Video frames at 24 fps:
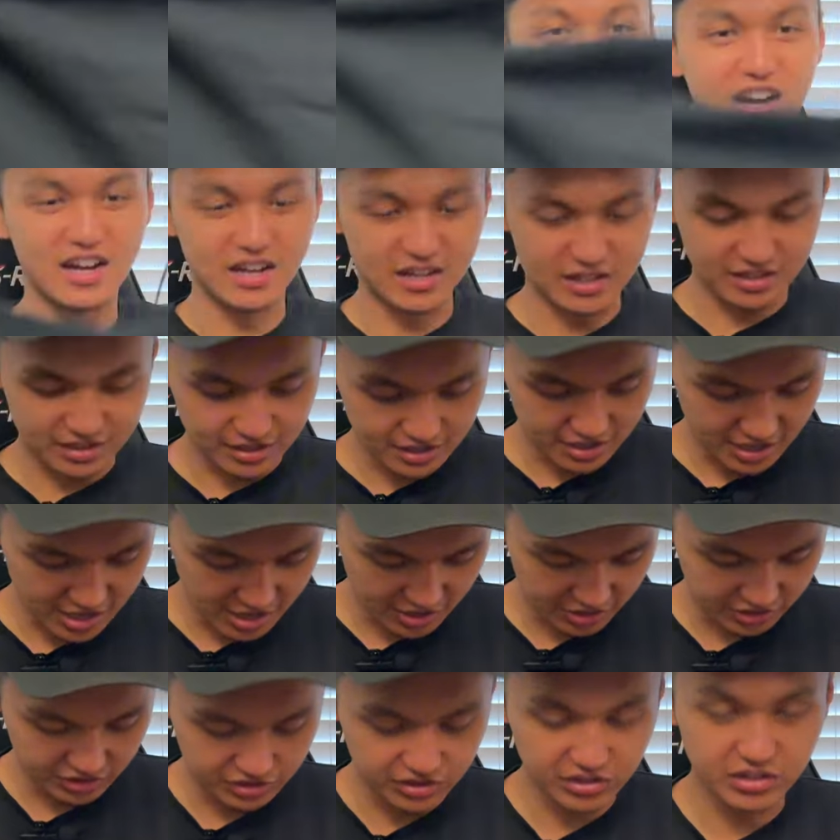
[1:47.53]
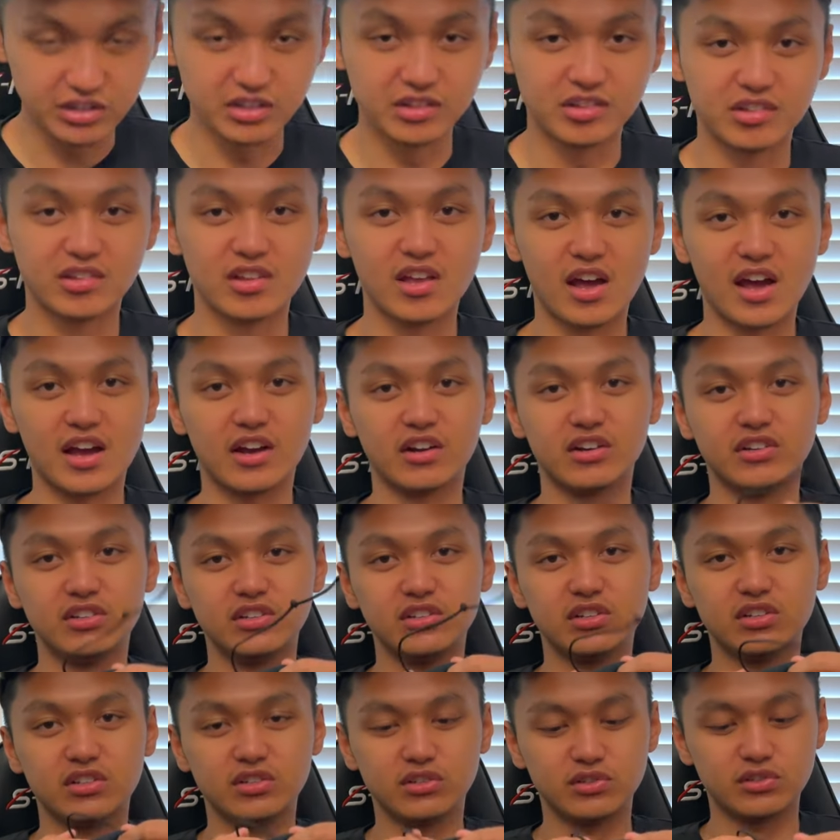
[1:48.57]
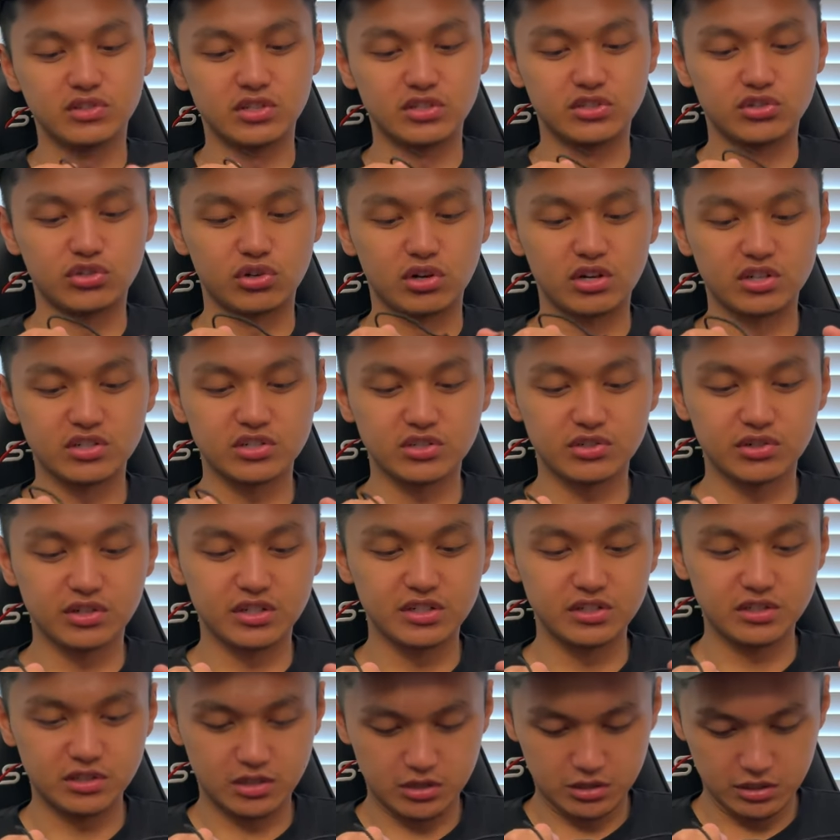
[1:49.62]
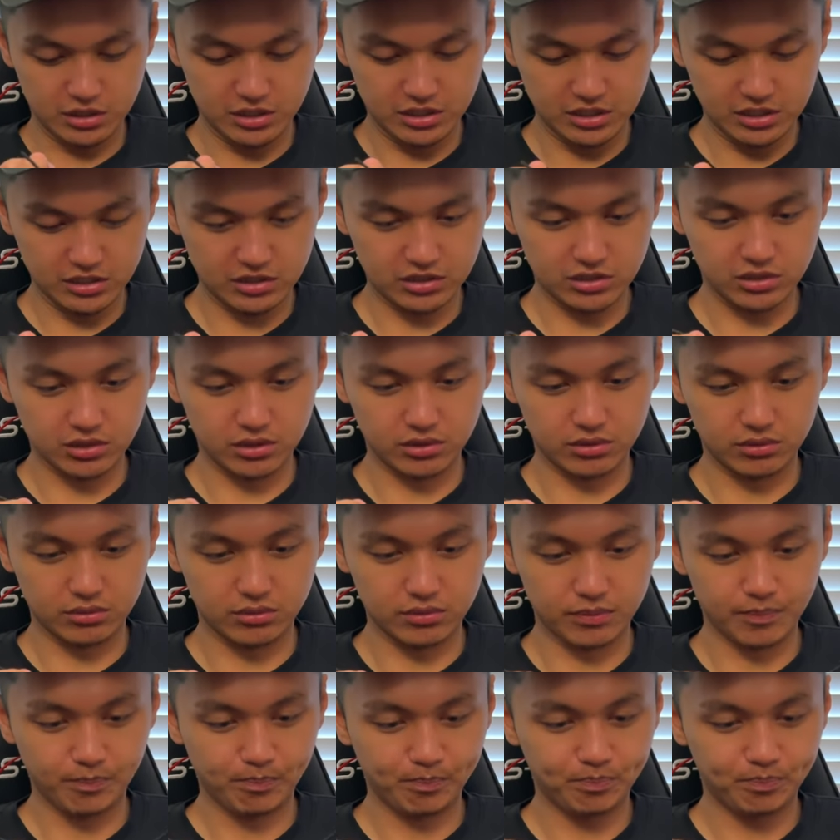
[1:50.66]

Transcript: nah, I heard you could I heard you could use the drawstrings on these, so